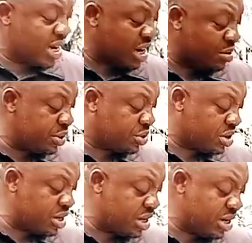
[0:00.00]
that I'll be
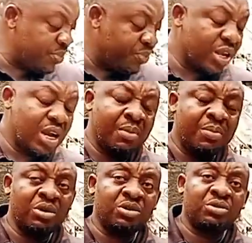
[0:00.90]
talking
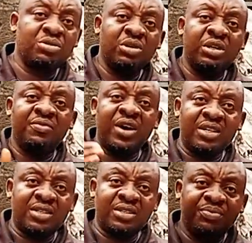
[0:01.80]
about
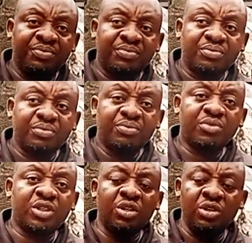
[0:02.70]
reverse
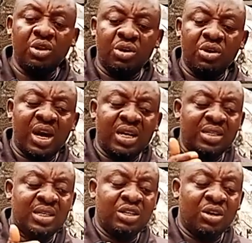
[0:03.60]
your
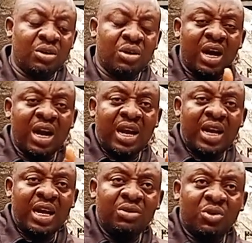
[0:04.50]

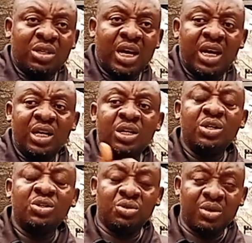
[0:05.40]
alkaline water
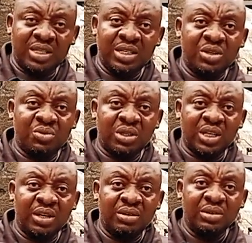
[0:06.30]
to acidic
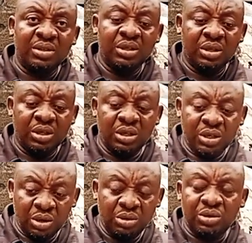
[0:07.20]
water.
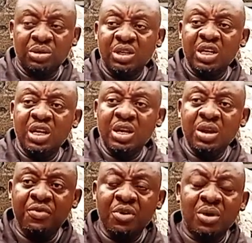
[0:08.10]
Note,
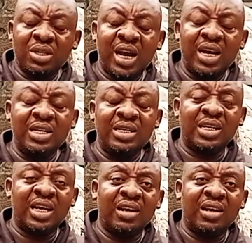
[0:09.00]
if your water is